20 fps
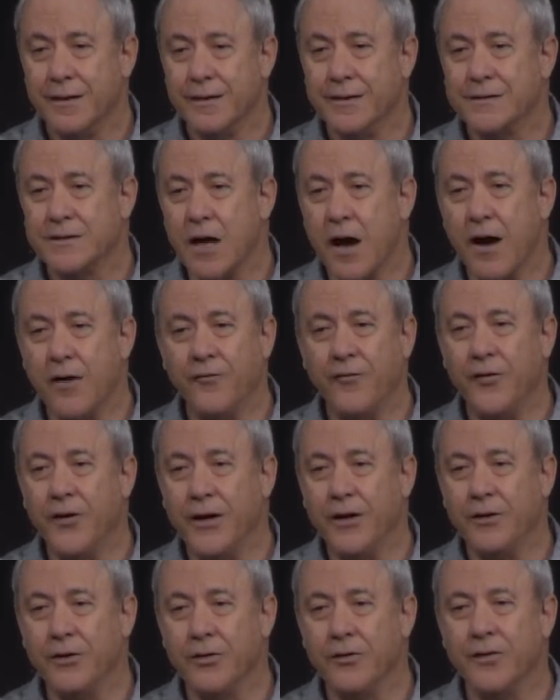and He's
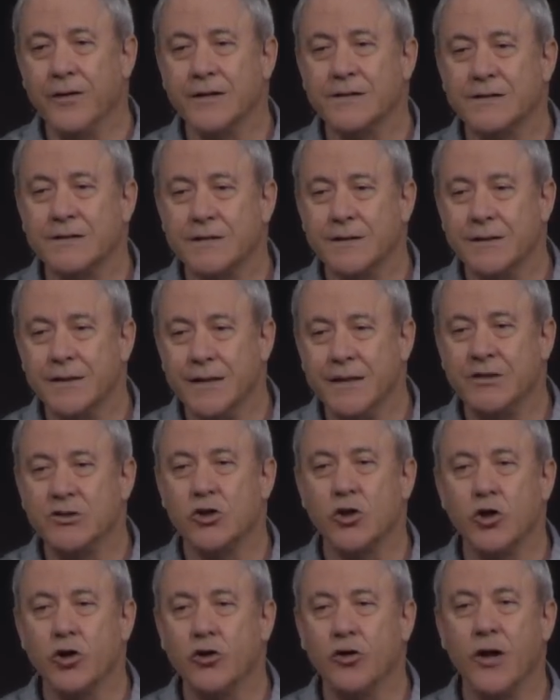offering you this
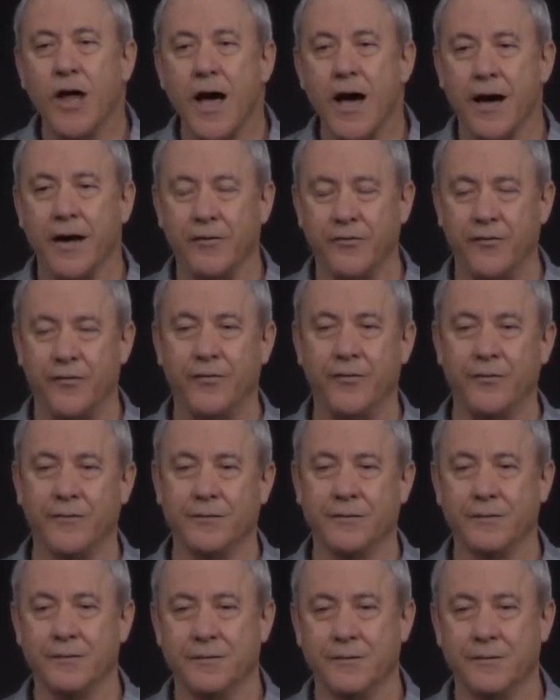eternal life.